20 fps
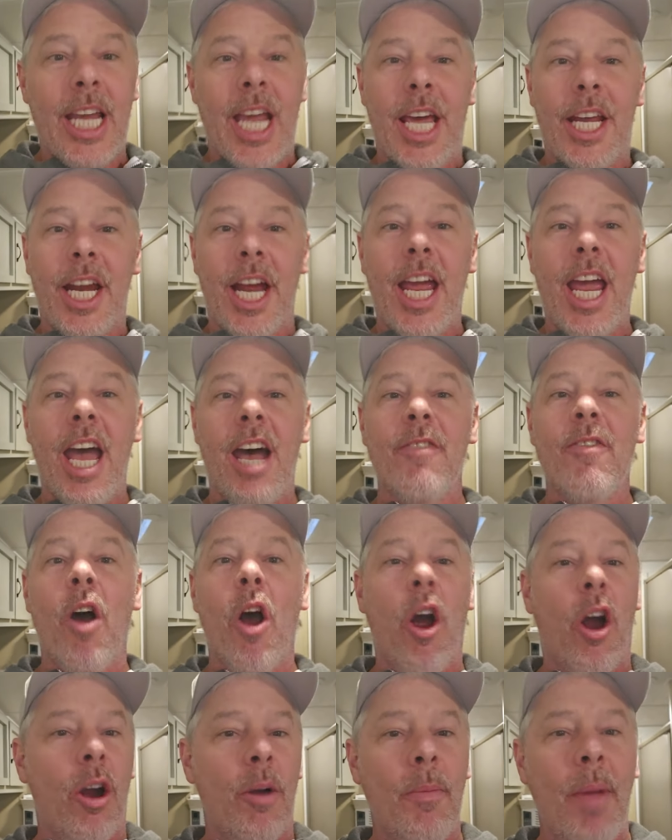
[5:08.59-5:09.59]
And I have
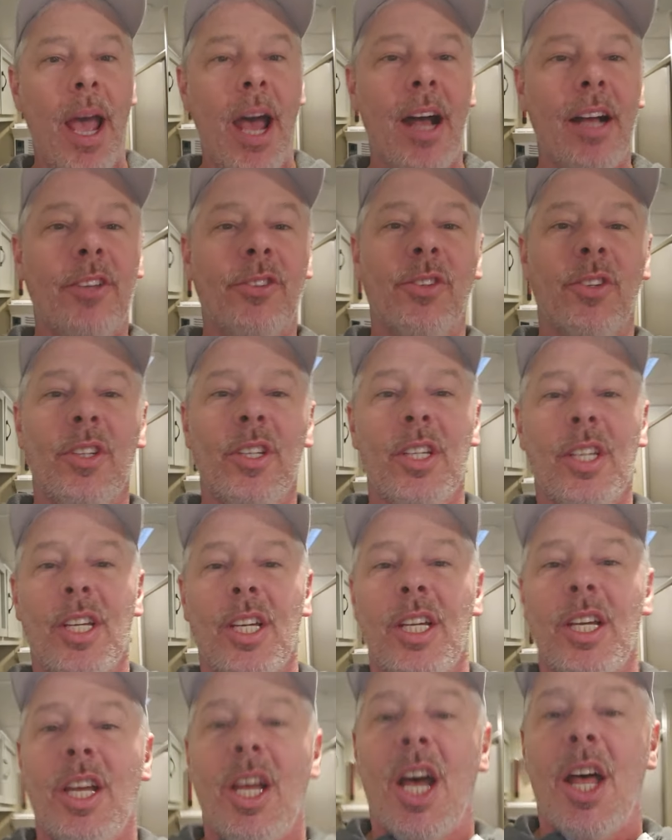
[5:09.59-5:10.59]
max
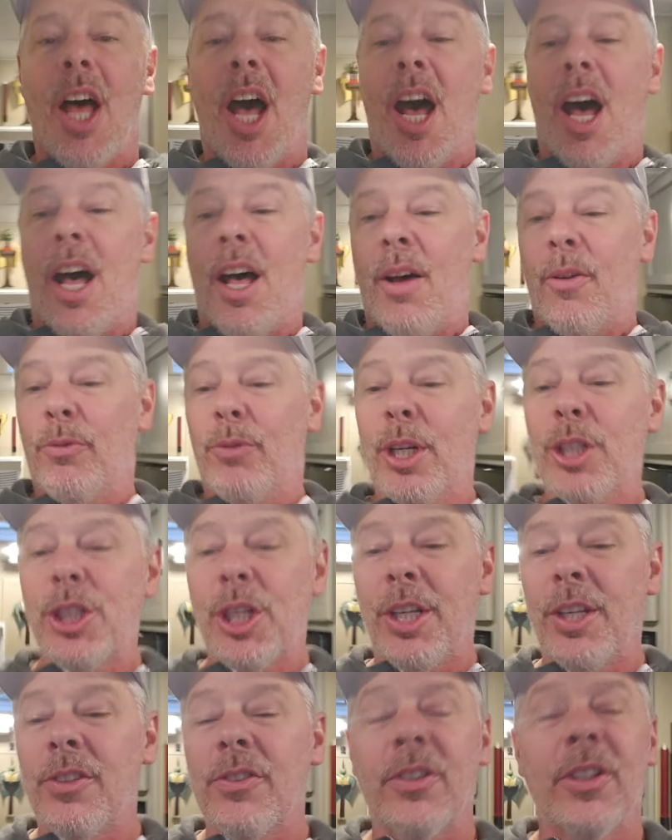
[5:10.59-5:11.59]
uh,
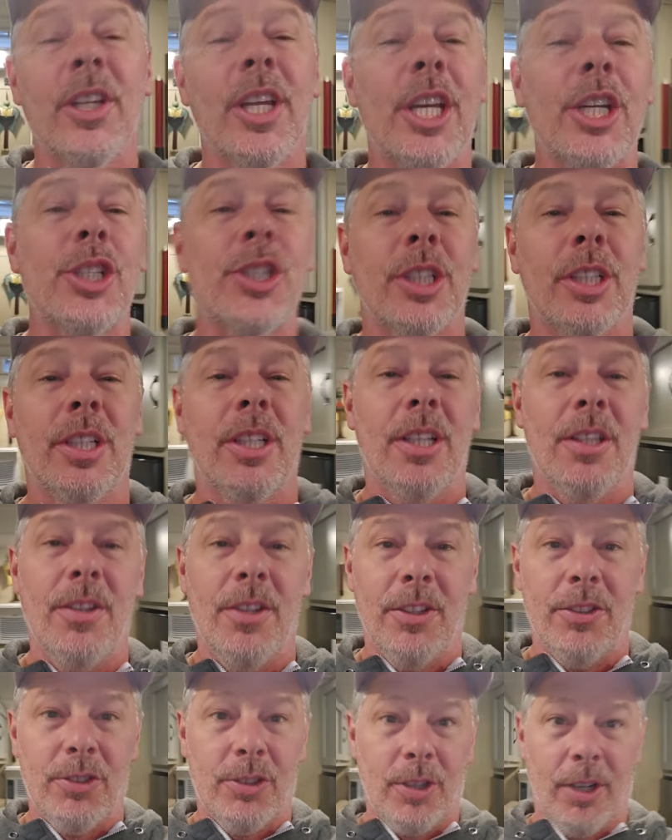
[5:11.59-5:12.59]
rigid insulation in
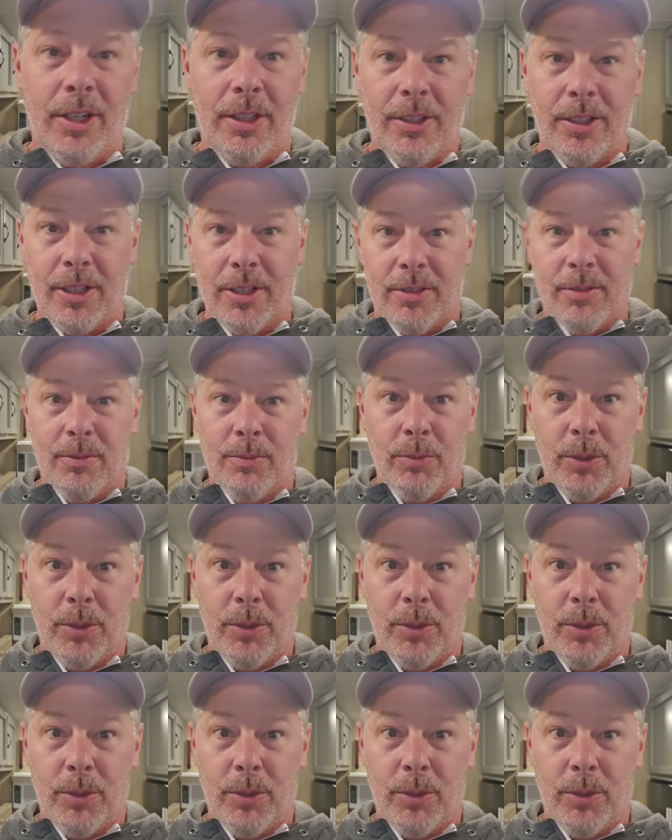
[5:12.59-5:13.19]
this trailer,